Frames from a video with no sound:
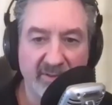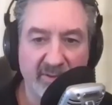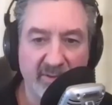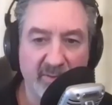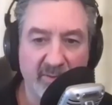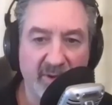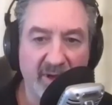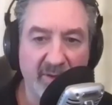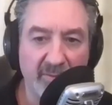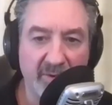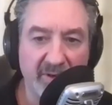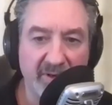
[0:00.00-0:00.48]

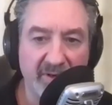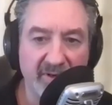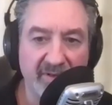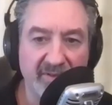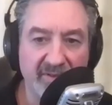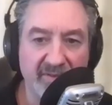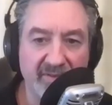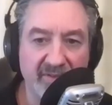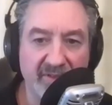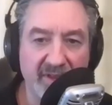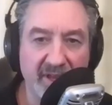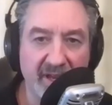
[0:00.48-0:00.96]
Well, I want to
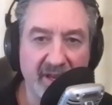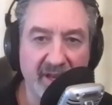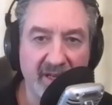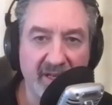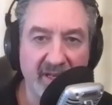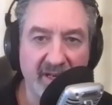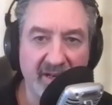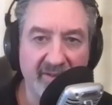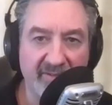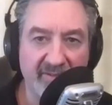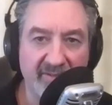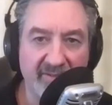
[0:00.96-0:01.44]
thank
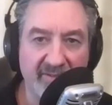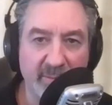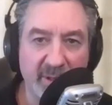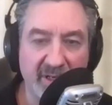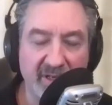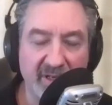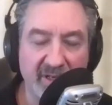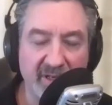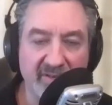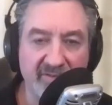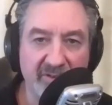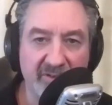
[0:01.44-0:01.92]

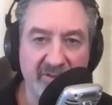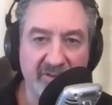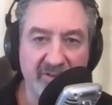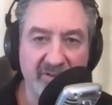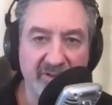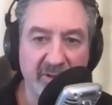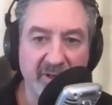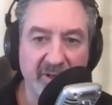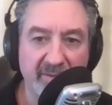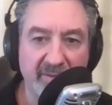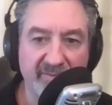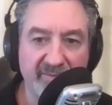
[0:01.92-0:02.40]
everybody for
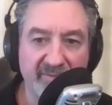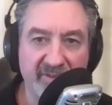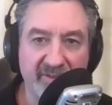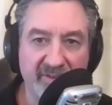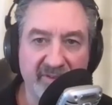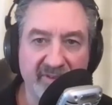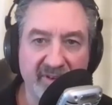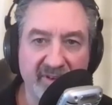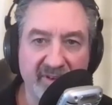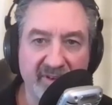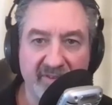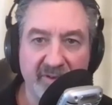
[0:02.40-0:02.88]
showing up for the
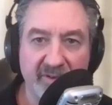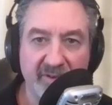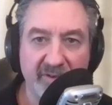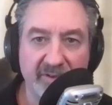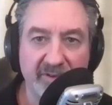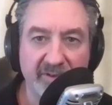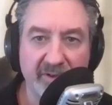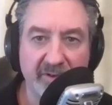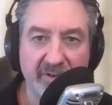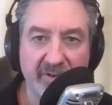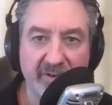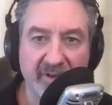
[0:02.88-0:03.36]
very first
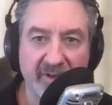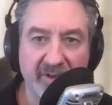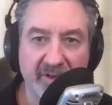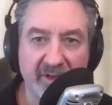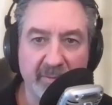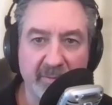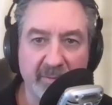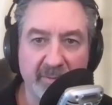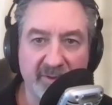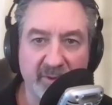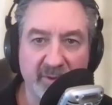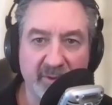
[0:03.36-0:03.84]
Curt's
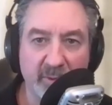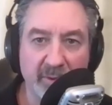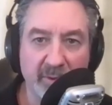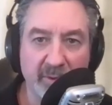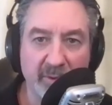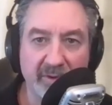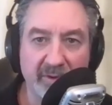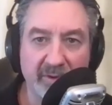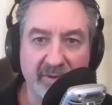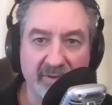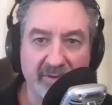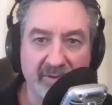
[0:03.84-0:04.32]
Cannabis
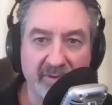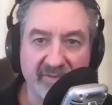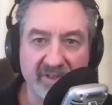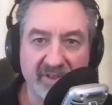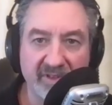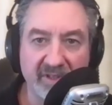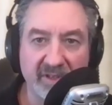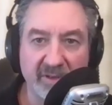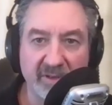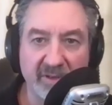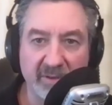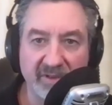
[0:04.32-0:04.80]
Corner, the
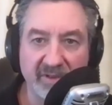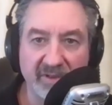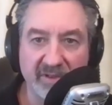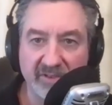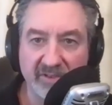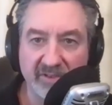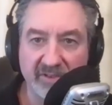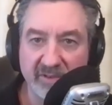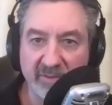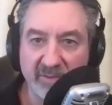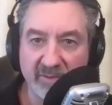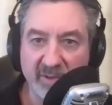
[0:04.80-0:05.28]
video
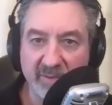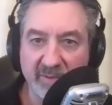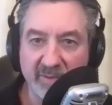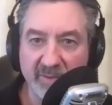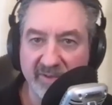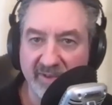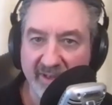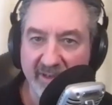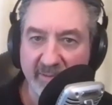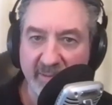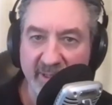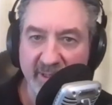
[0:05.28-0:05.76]
edition where we
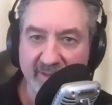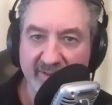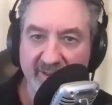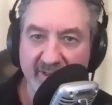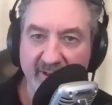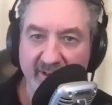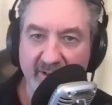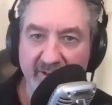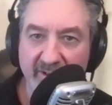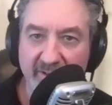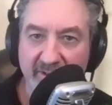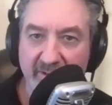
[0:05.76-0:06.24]
talk about the
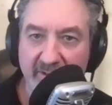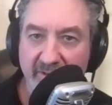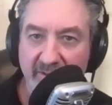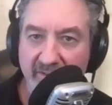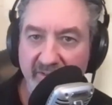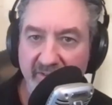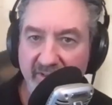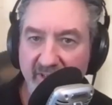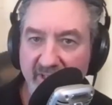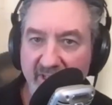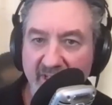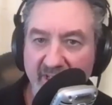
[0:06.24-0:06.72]
articles.